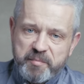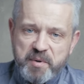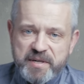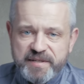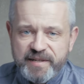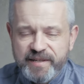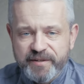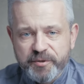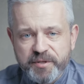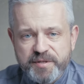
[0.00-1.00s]
Basically,
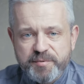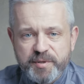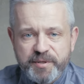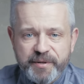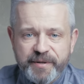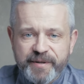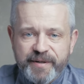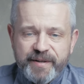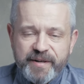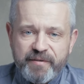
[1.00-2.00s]
on this video,
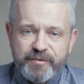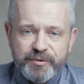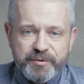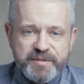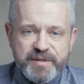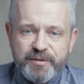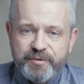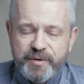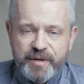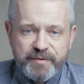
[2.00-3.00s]
I will not tell
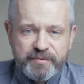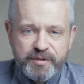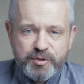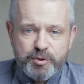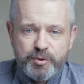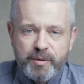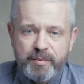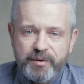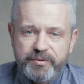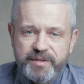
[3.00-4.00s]
you anything new
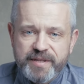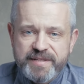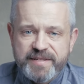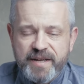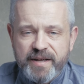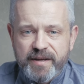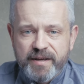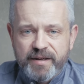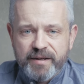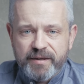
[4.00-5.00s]
about this.
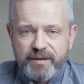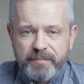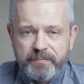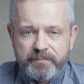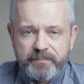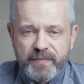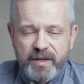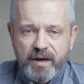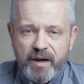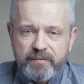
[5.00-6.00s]
I
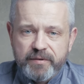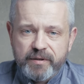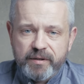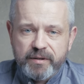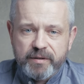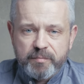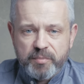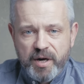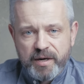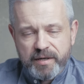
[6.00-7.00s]
will
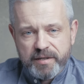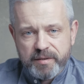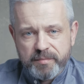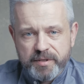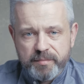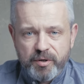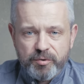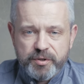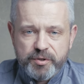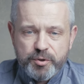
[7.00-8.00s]
brag a little bit
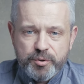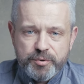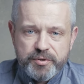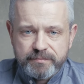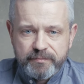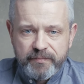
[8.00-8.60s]
about the news